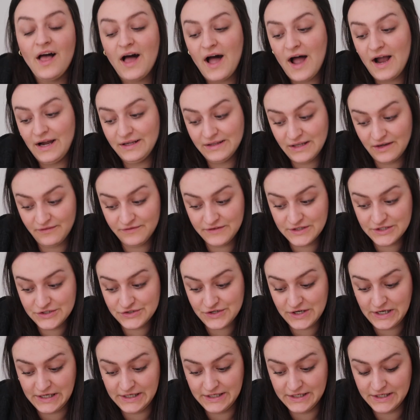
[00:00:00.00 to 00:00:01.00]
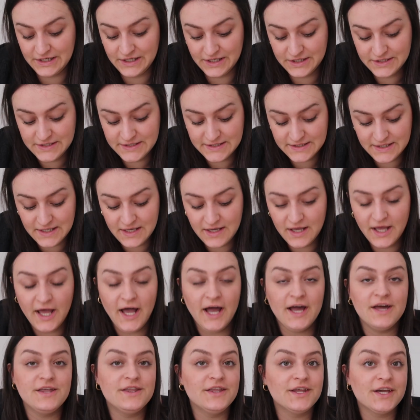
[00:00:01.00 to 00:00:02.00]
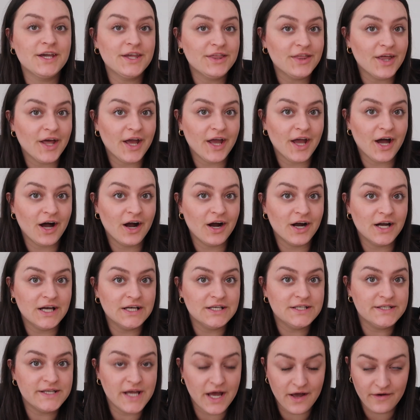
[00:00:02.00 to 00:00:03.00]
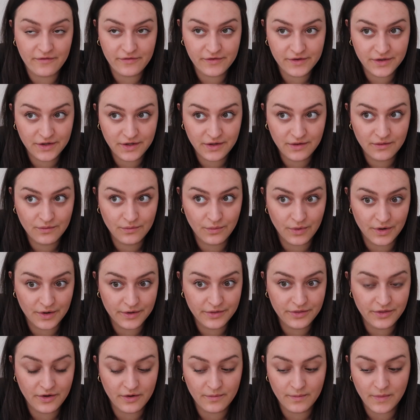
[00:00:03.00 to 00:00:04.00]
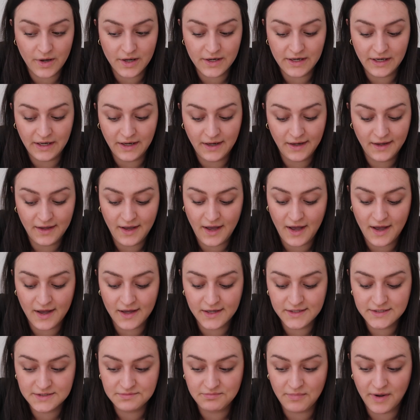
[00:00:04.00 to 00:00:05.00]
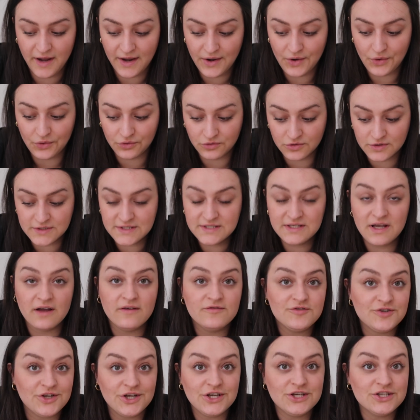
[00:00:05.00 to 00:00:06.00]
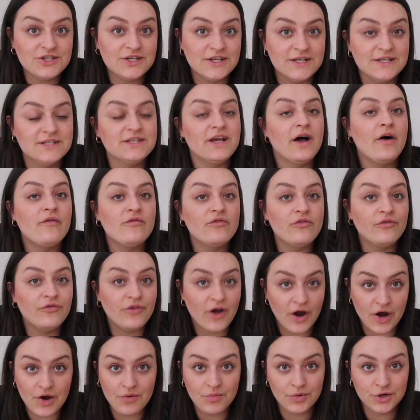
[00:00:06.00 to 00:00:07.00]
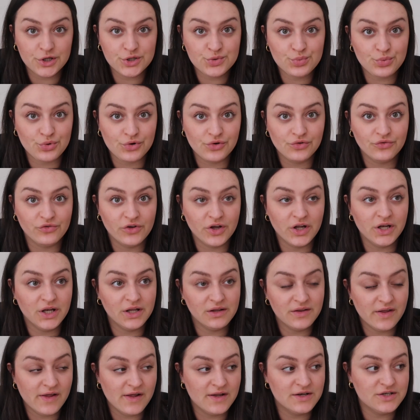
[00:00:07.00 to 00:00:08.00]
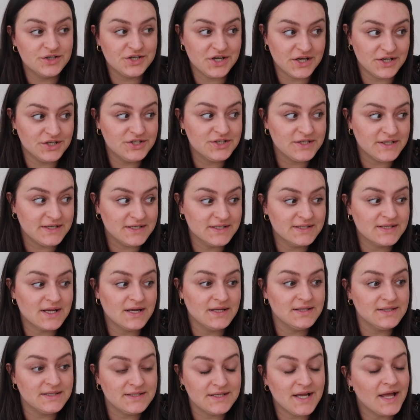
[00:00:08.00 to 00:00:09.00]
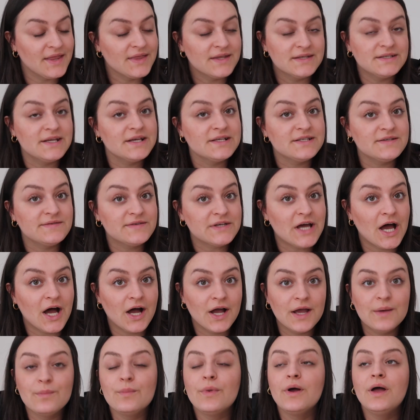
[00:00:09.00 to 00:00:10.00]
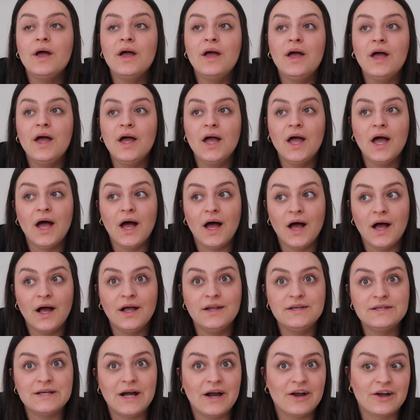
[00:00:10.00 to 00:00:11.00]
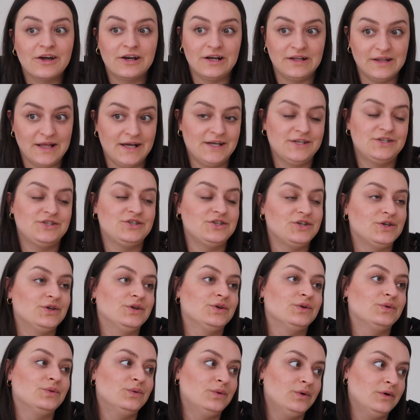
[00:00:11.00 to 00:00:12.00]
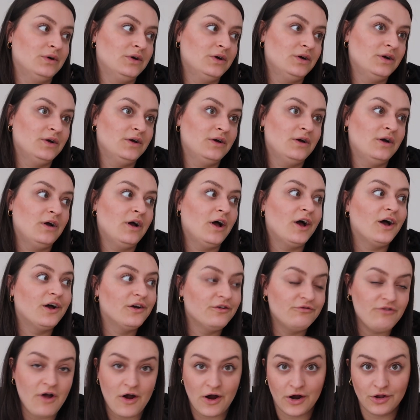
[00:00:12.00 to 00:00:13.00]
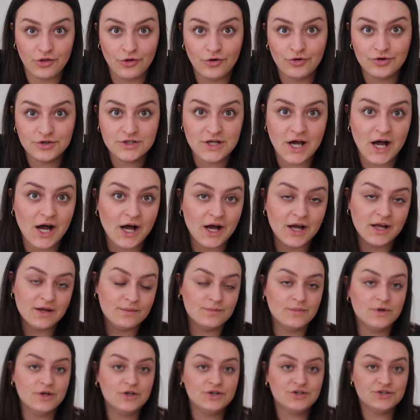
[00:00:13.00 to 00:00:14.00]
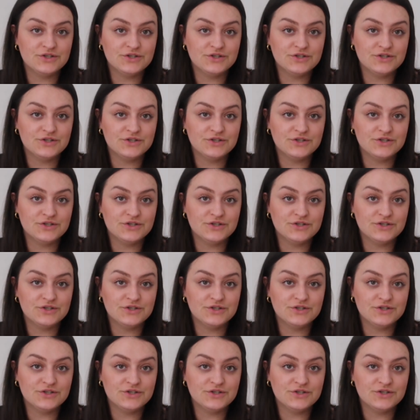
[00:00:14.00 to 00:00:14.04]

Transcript: I love the straighteners. I think they are definitely worth their money, and my old set of GHDs have very much proven that GHDs can stand the test of time and are going to last you a very long time.